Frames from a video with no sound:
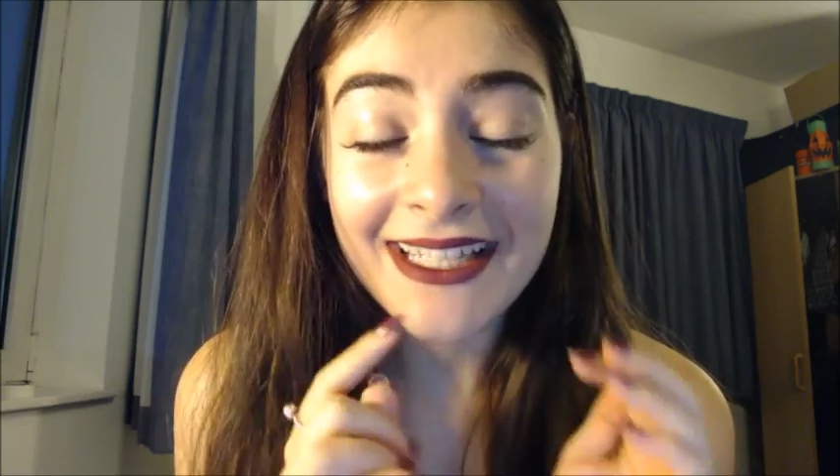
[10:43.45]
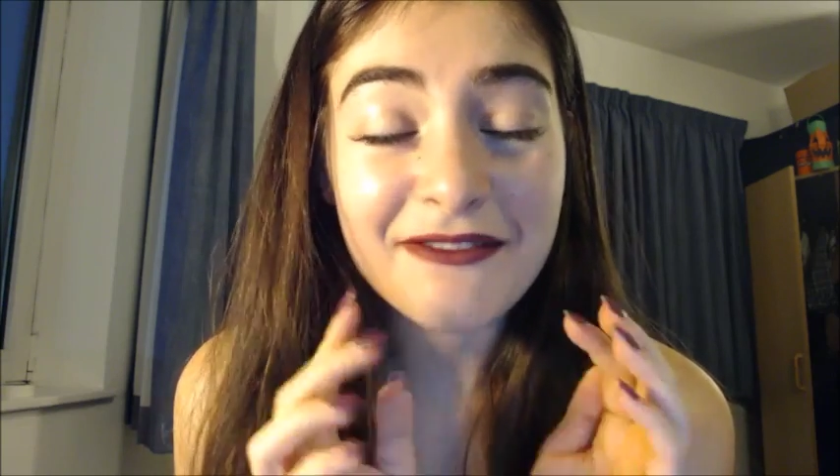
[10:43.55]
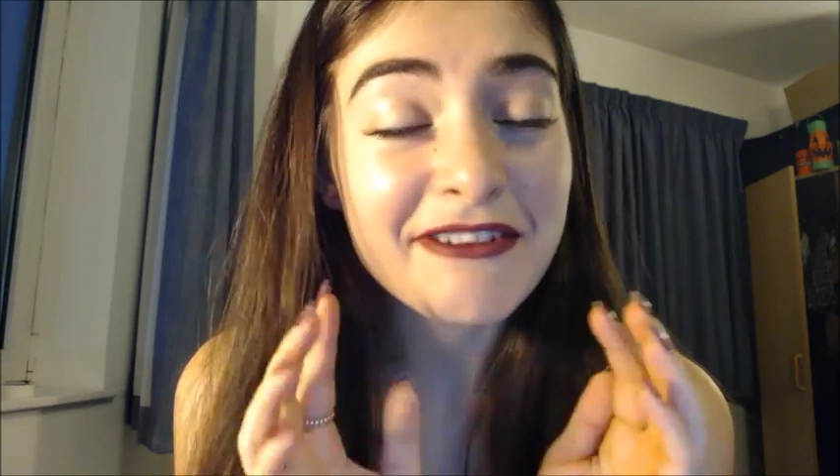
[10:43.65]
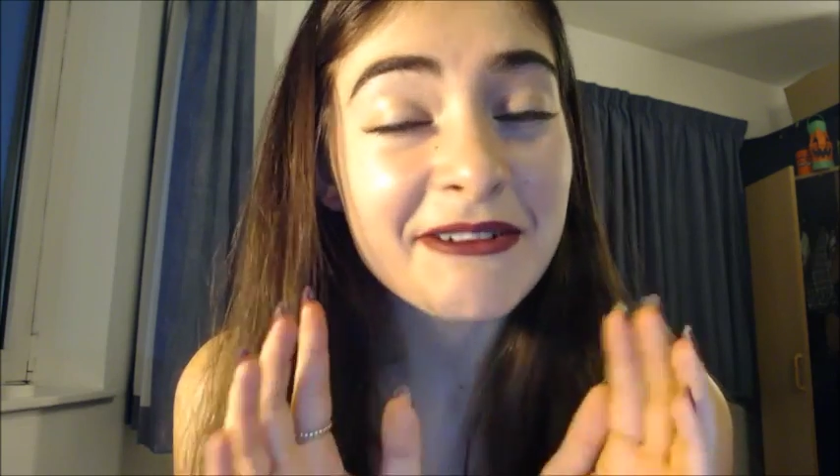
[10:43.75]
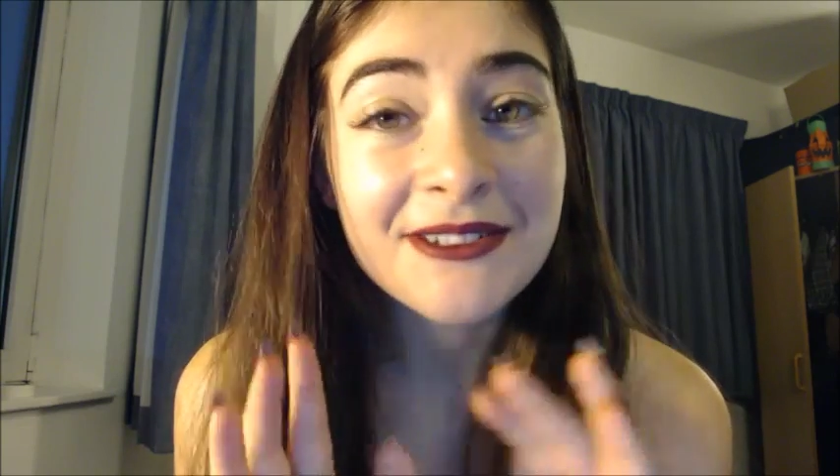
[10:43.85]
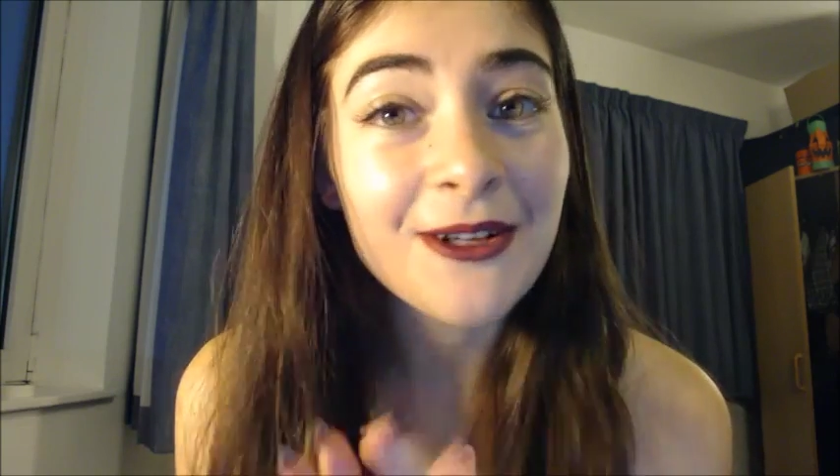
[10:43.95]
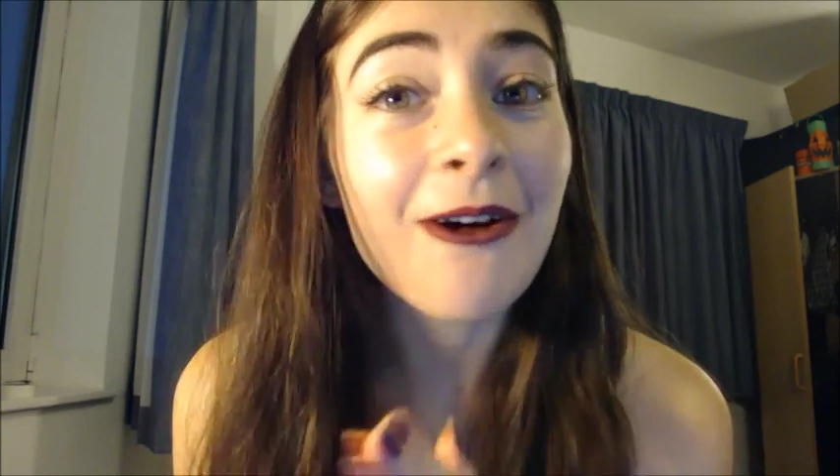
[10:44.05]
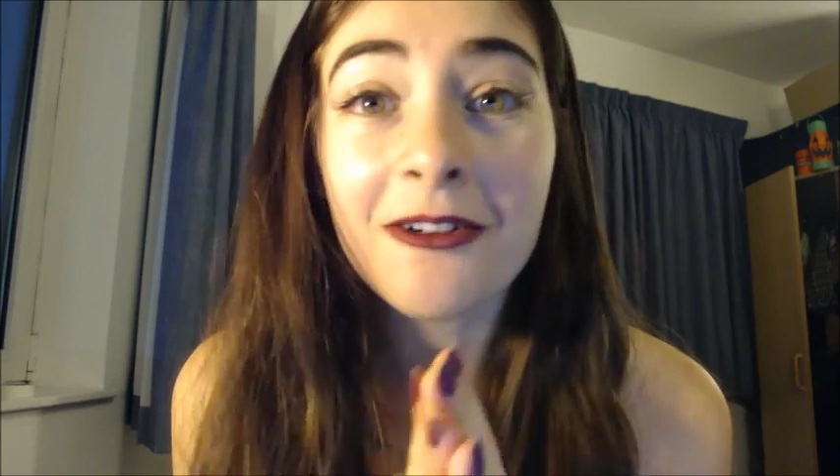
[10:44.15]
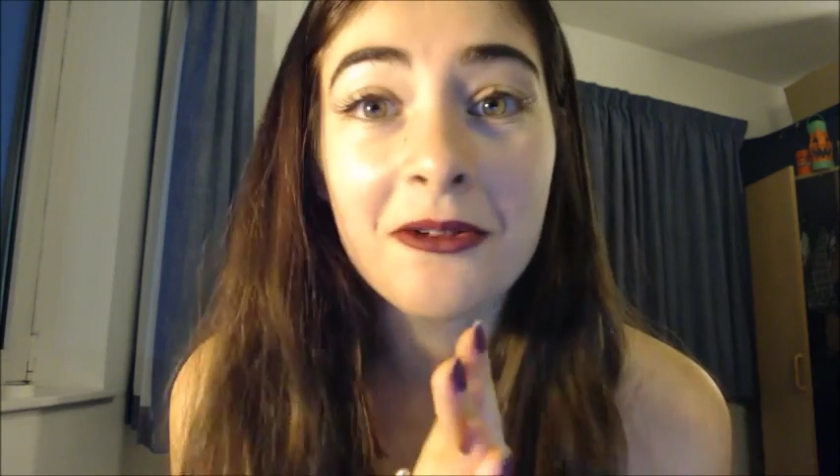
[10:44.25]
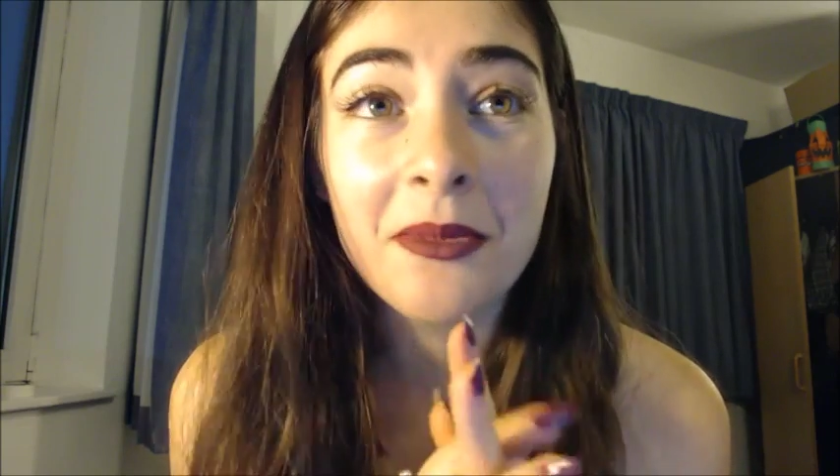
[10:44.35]
it feels
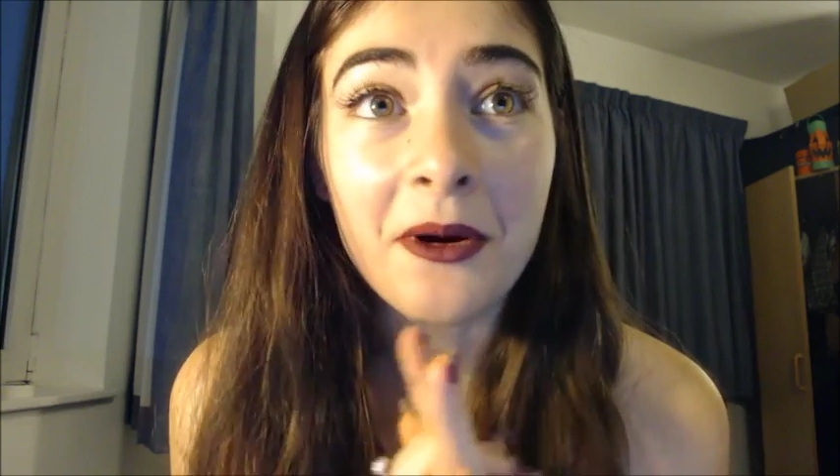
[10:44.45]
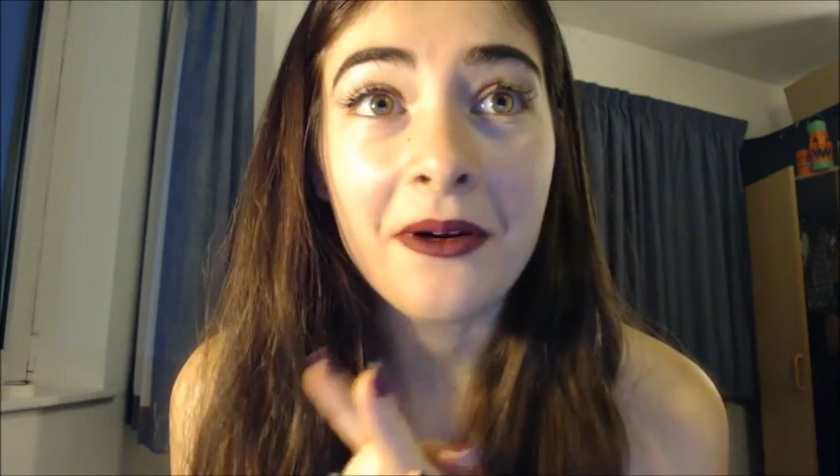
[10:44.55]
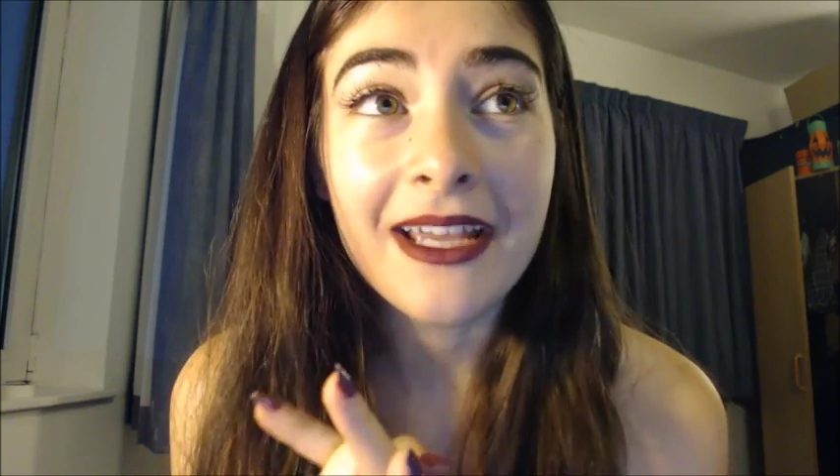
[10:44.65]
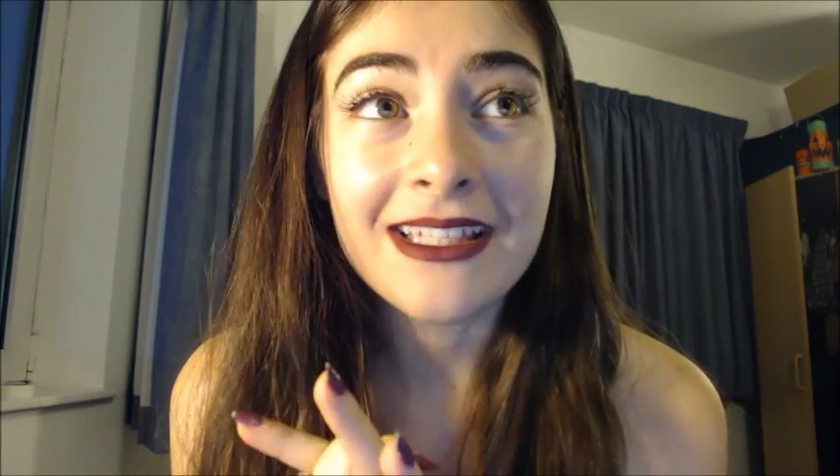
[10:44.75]
horrible.